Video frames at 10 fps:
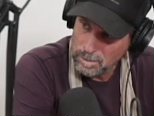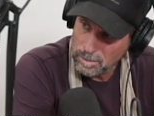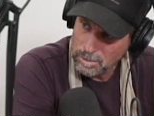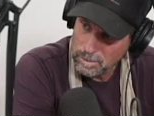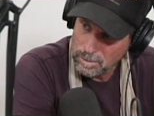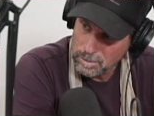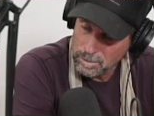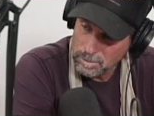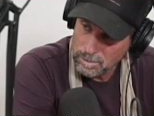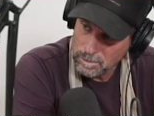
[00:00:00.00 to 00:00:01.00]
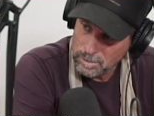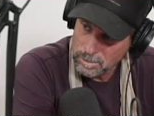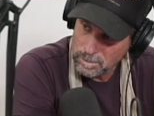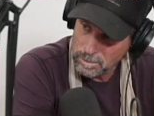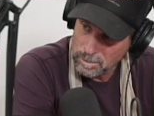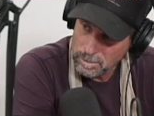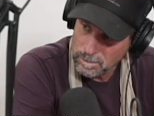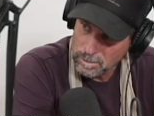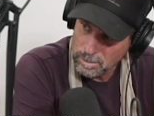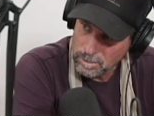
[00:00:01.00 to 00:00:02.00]
editions, which is Brandon
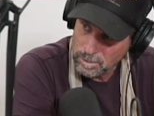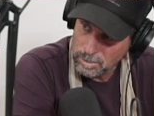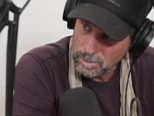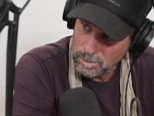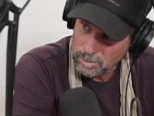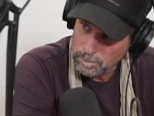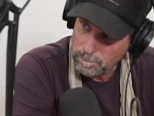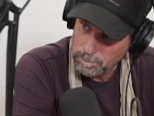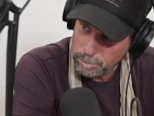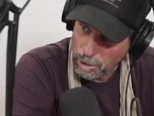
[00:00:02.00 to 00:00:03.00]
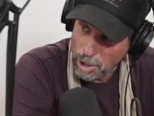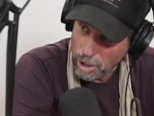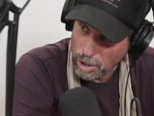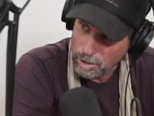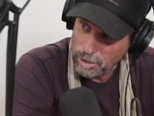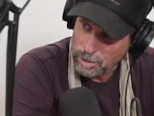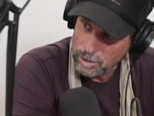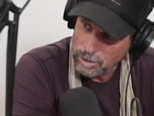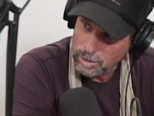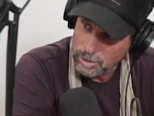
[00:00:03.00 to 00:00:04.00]
Breaux, which I guess is the bruh. guy that does
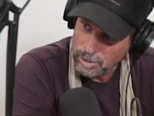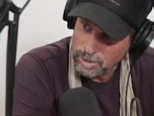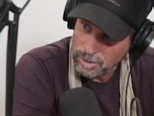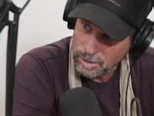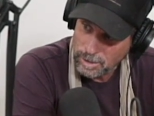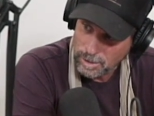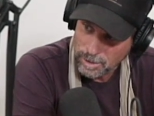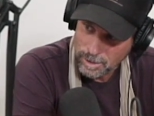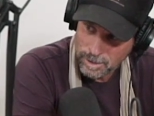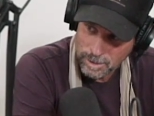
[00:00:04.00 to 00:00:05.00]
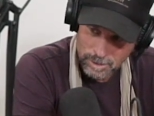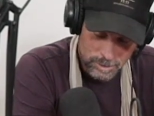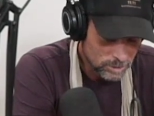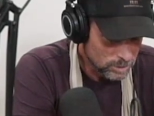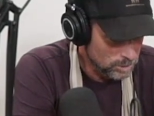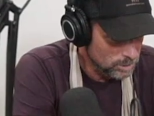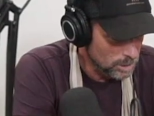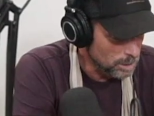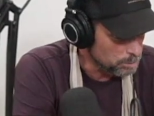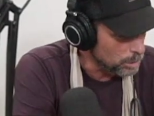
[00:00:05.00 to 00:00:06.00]
all the, yeah, Bro or Bruh, who does all
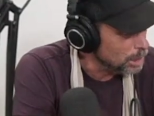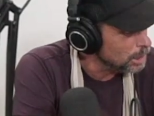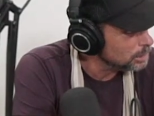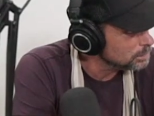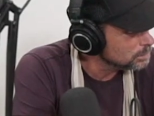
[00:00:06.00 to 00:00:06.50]
the Sad Chance bruh. the Rapper